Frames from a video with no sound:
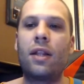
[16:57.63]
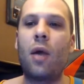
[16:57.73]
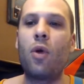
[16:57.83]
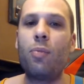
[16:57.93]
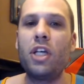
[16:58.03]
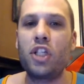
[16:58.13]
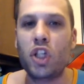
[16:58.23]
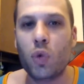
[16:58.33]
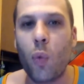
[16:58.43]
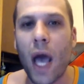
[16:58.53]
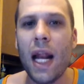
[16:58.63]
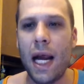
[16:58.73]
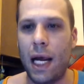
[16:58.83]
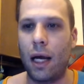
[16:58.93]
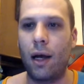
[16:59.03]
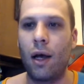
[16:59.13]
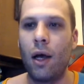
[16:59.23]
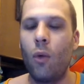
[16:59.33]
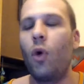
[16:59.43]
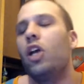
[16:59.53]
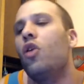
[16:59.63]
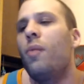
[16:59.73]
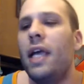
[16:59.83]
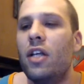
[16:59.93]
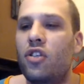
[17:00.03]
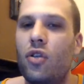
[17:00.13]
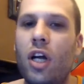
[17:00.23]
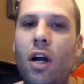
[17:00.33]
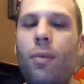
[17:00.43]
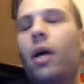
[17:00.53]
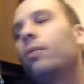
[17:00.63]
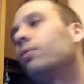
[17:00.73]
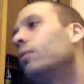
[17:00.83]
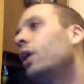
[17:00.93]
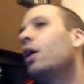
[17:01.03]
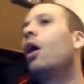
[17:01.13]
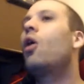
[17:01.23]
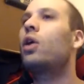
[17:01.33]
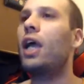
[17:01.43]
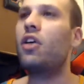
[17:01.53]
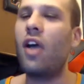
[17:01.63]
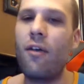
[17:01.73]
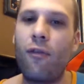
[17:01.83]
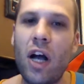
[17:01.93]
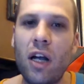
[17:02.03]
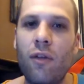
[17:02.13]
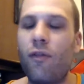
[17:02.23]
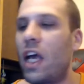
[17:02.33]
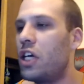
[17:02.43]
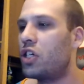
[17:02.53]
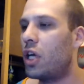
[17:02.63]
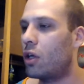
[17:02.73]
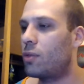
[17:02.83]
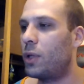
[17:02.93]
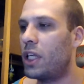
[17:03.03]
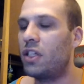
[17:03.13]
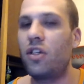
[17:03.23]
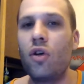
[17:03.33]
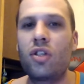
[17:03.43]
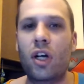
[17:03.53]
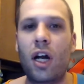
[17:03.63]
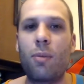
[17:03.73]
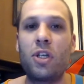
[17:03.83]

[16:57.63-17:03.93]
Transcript: They would be sweating. What do you mean? So they're gonna, okay, you have fucking face shields, but these dudes are gonna be